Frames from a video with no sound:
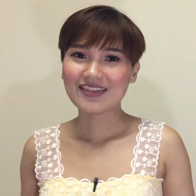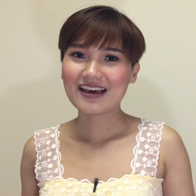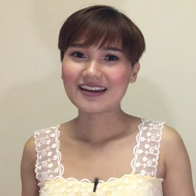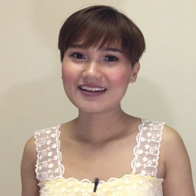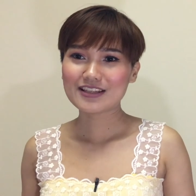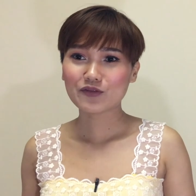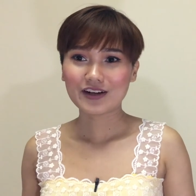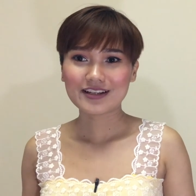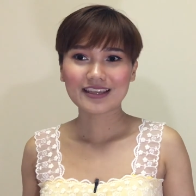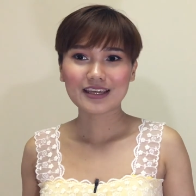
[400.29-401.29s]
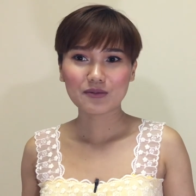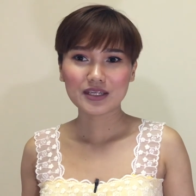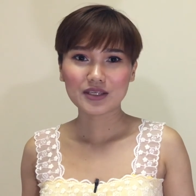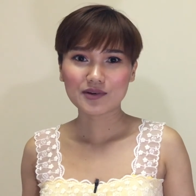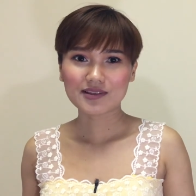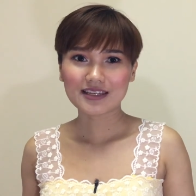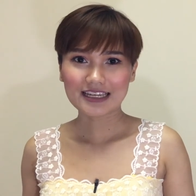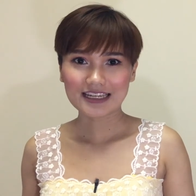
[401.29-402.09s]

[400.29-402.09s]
that this phrase can be used